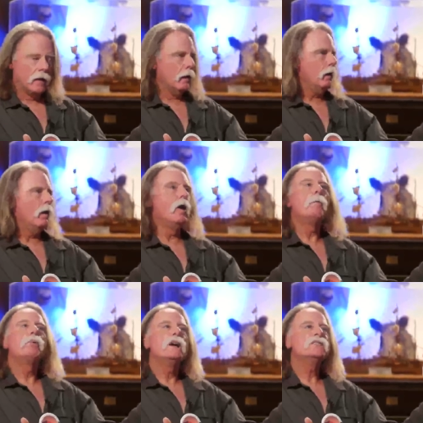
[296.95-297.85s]
all
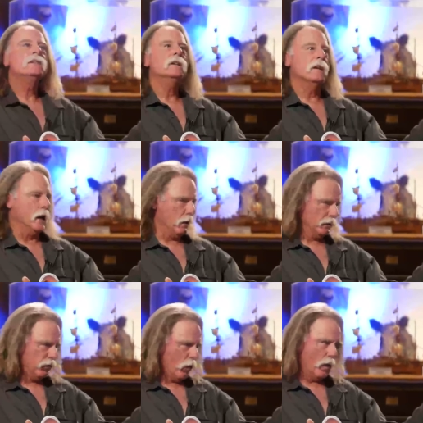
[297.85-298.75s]
present and
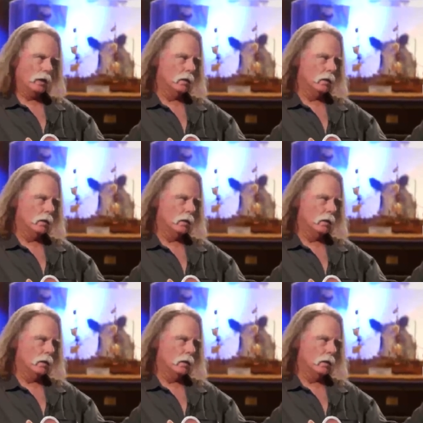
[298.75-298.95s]
accounted for,